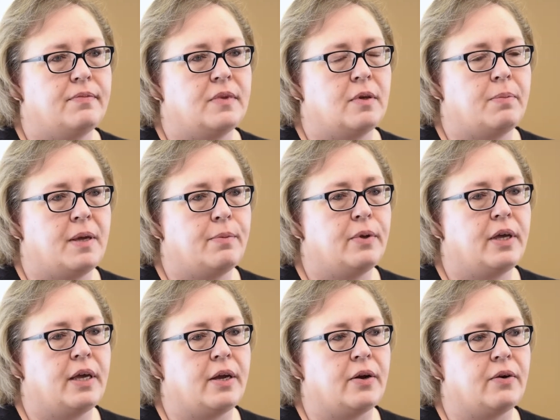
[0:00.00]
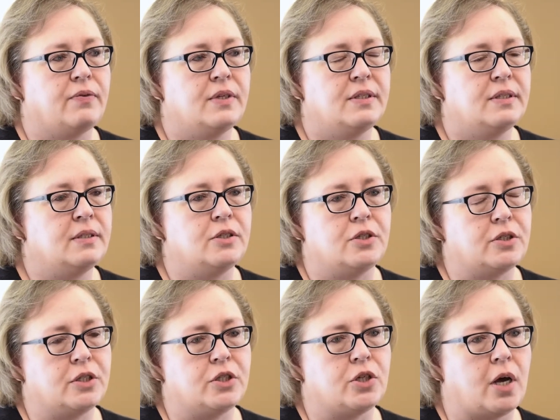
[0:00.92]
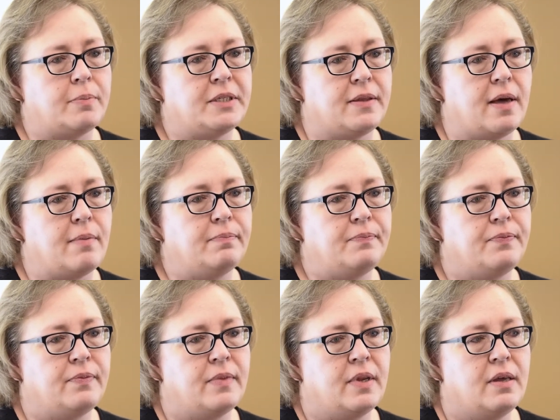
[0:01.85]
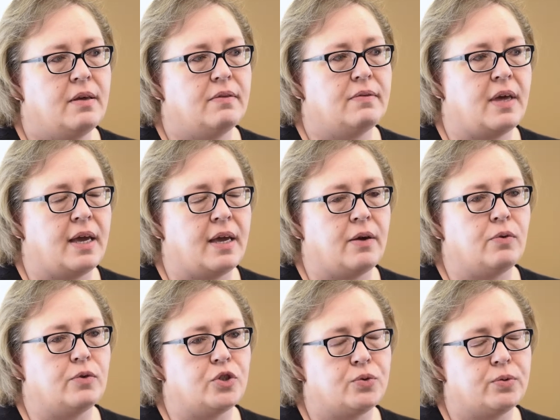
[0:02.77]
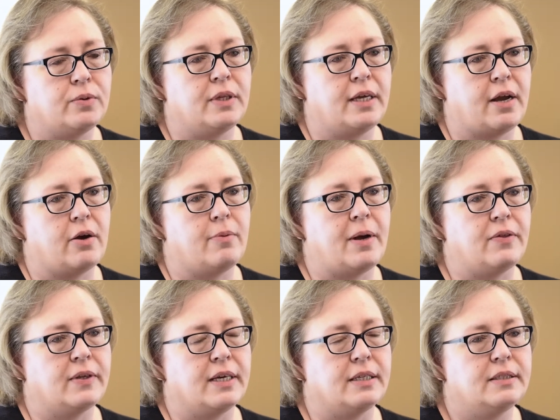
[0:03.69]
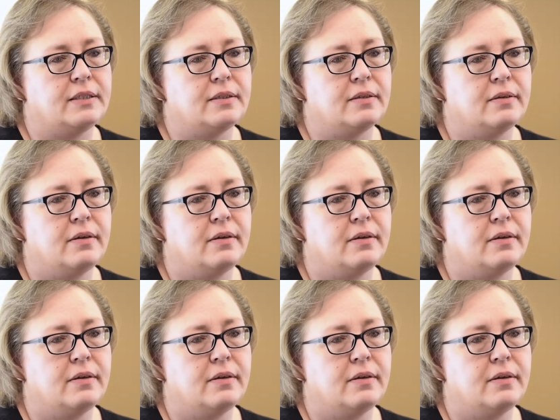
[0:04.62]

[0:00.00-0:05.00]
The people here, this isn't just a job to them. They truly care about the kids.